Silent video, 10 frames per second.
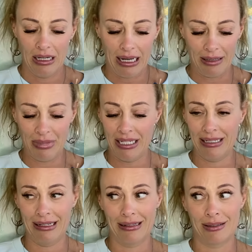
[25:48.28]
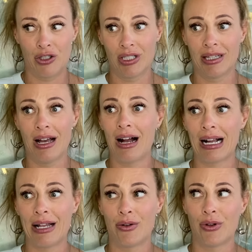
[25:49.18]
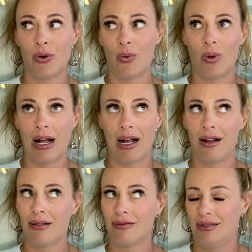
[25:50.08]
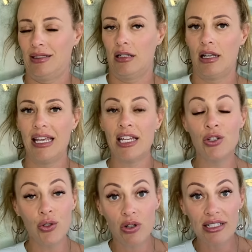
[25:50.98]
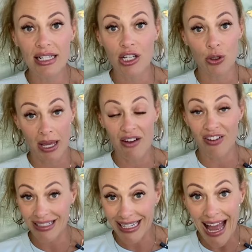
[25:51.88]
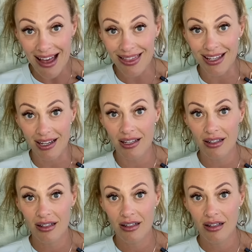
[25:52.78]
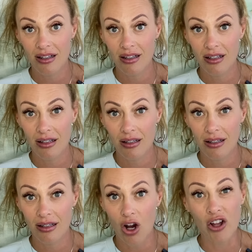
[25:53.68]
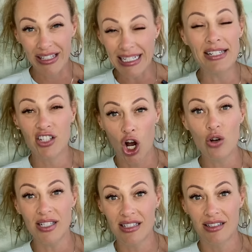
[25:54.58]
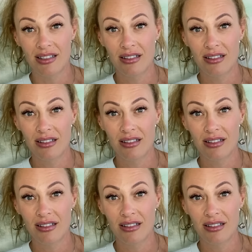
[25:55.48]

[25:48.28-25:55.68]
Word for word: I mean, good luck. I don't know how, in New York City, you can't find a Catholic on the East Coast.